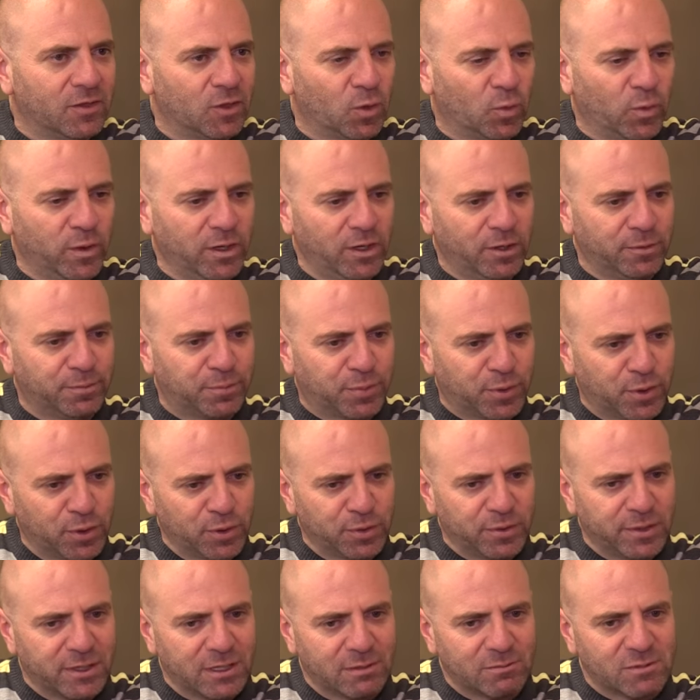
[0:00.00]
The way our
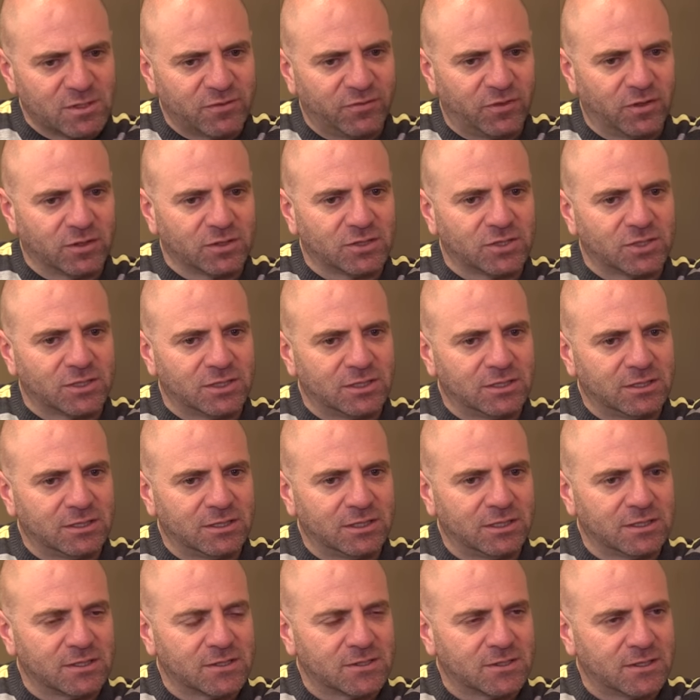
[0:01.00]
programs
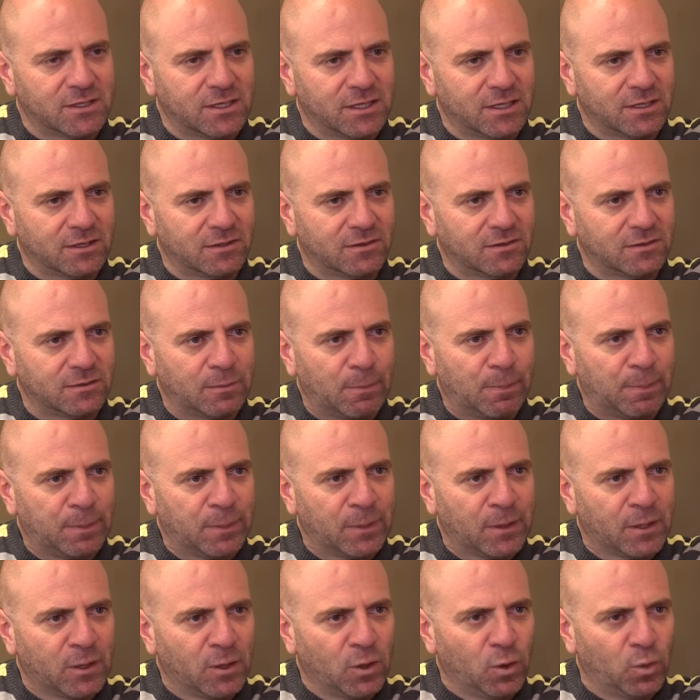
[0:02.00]
function is that
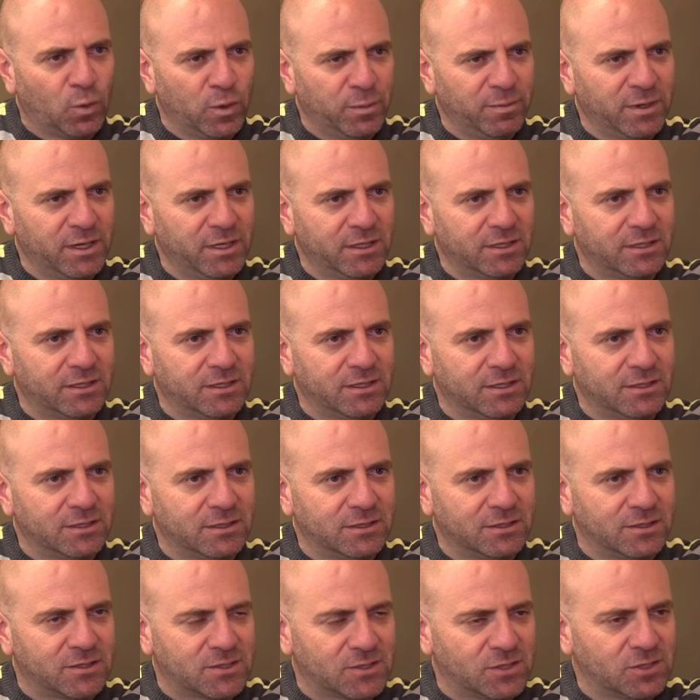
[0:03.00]
we made
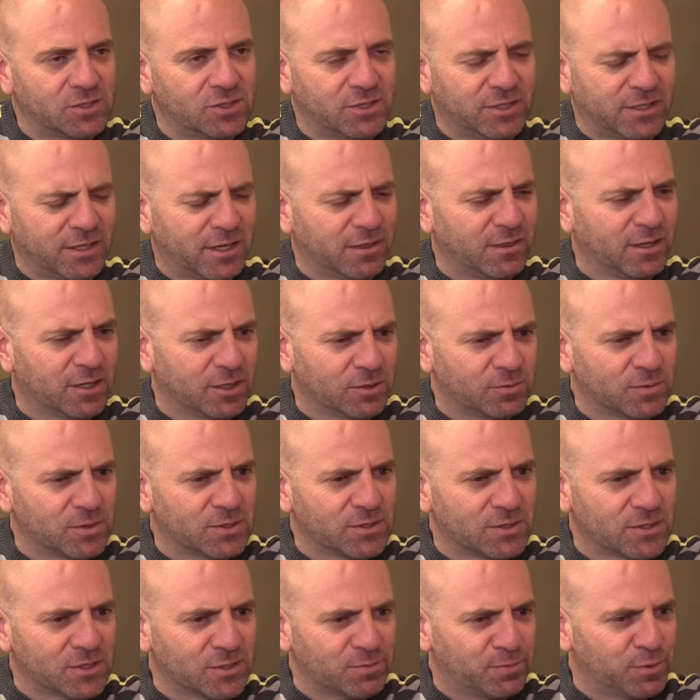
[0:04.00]
a decision, and I think it
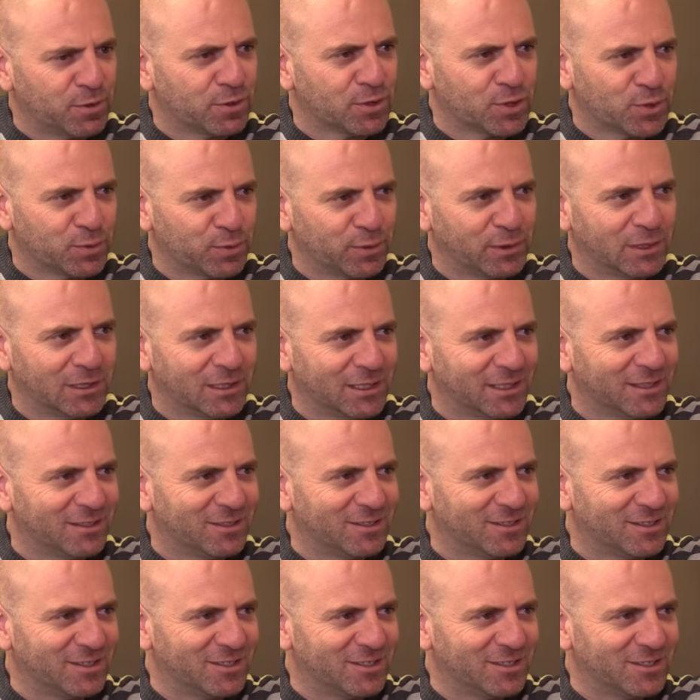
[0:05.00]
was a spiritually led